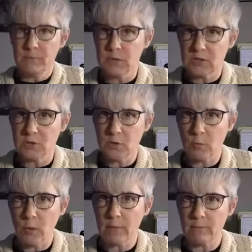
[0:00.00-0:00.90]
To do it
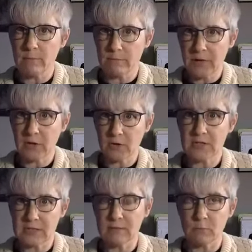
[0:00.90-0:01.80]

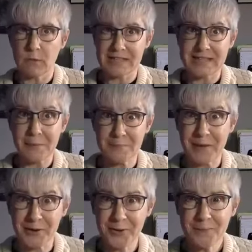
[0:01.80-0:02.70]
one step
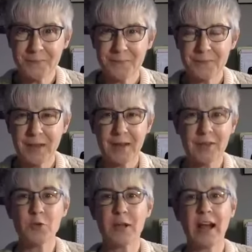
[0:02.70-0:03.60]
better,
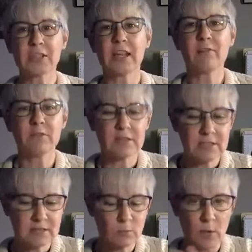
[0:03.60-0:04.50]
you could actually have
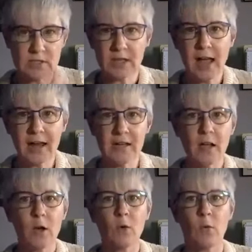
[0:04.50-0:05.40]
one slide,
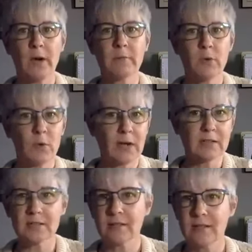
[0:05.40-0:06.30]
one
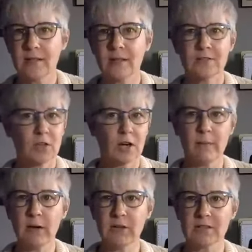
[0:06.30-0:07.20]
point, talk
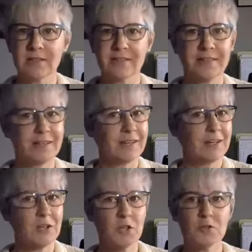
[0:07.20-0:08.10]
about it,
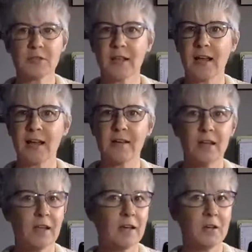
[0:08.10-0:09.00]
new slide,
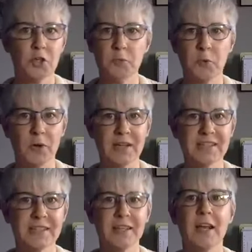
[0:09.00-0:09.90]
new
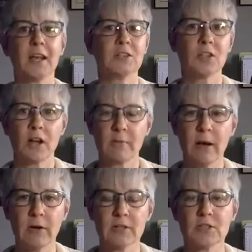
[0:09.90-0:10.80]
point, talk
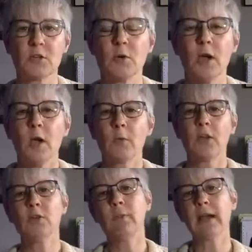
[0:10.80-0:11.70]
about it. So where
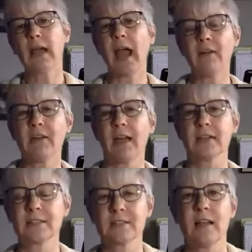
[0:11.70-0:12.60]
you might have had
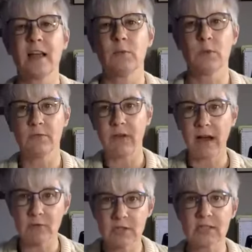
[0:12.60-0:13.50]
a slide with
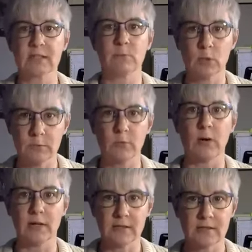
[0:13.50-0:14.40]
5 or 6 bullet
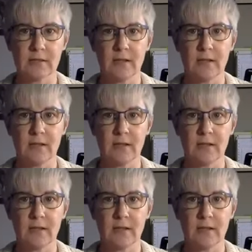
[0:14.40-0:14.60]
points,